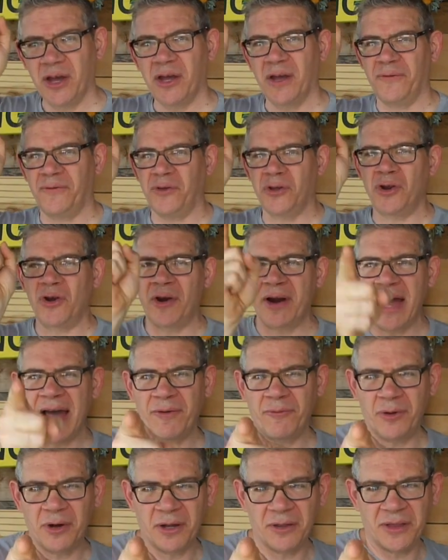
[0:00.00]
If you don't
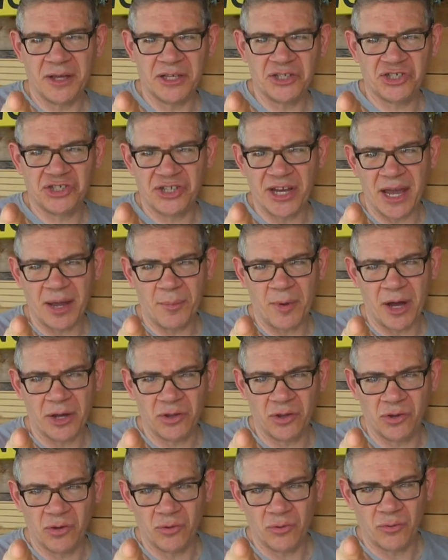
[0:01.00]
have one of these, shame
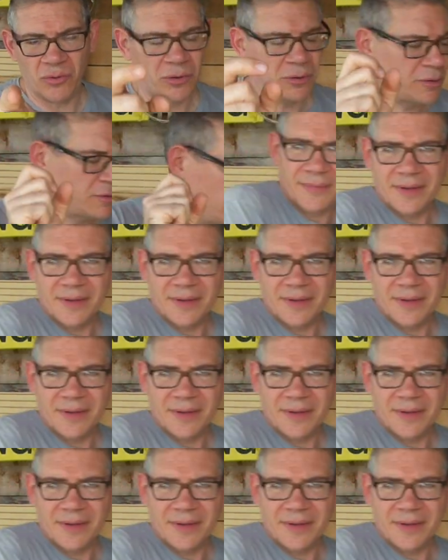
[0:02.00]
on you.